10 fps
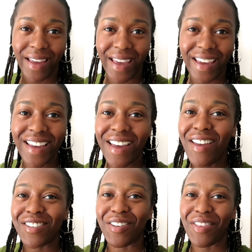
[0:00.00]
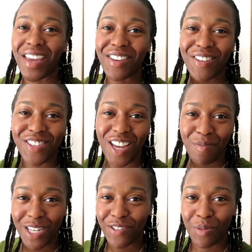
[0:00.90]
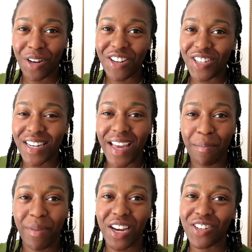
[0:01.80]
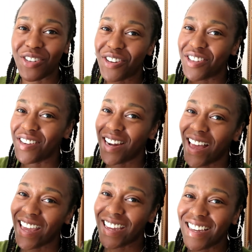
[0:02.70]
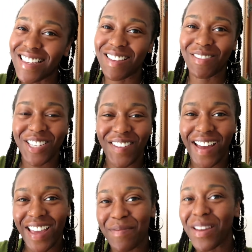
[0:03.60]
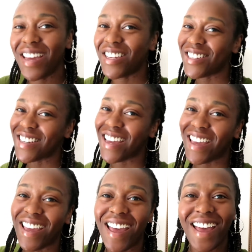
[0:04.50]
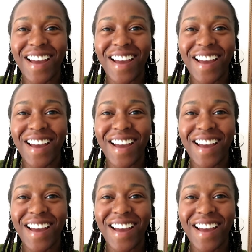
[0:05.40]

Okay, so thank you so much for watching, and make sure you like, subscribe, share,